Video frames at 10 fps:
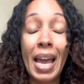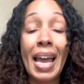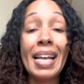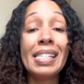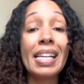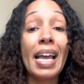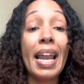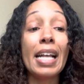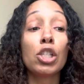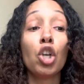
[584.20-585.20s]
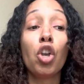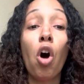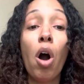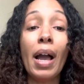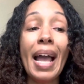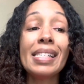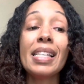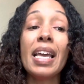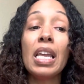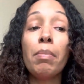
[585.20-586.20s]
He said, as long as
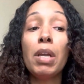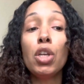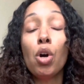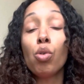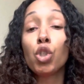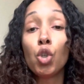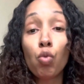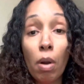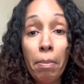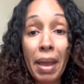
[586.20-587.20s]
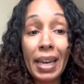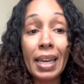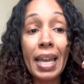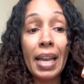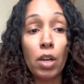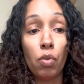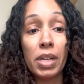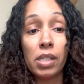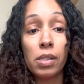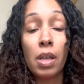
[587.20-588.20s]
the enemy knows you remain in
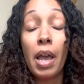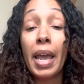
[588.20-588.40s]
ignorance,